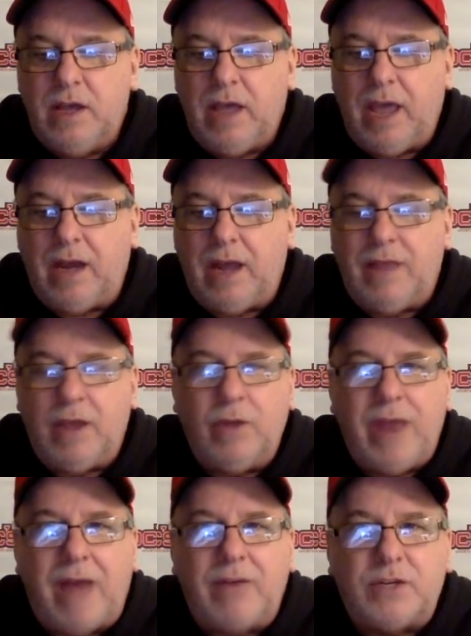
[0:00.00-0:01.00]
and, and they
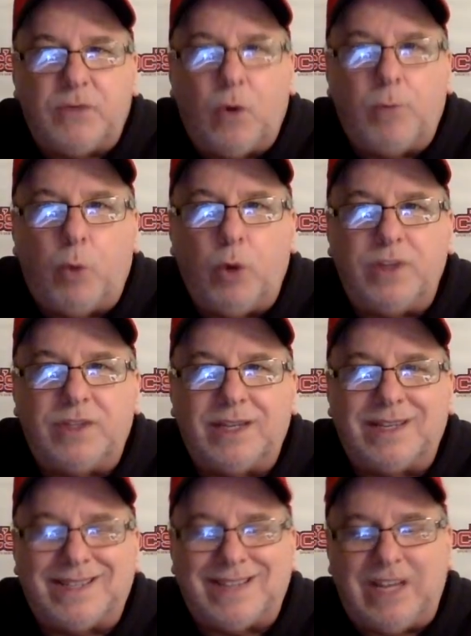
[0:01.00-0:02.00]
only average 4.6
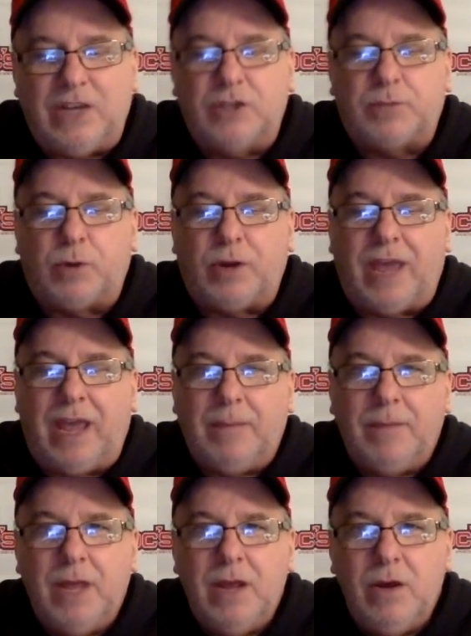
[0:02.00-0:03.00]
steals per
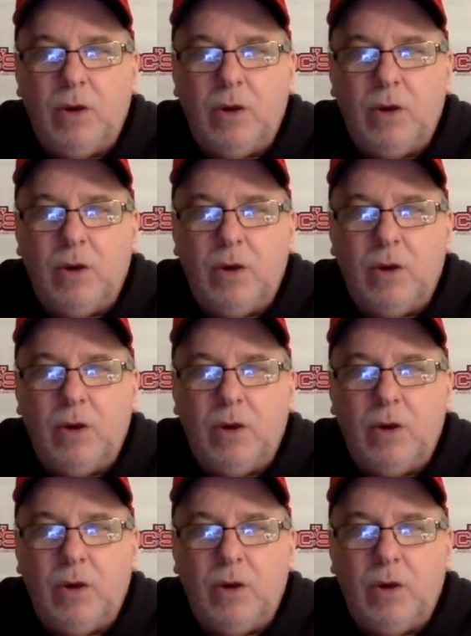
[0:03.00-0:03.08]
game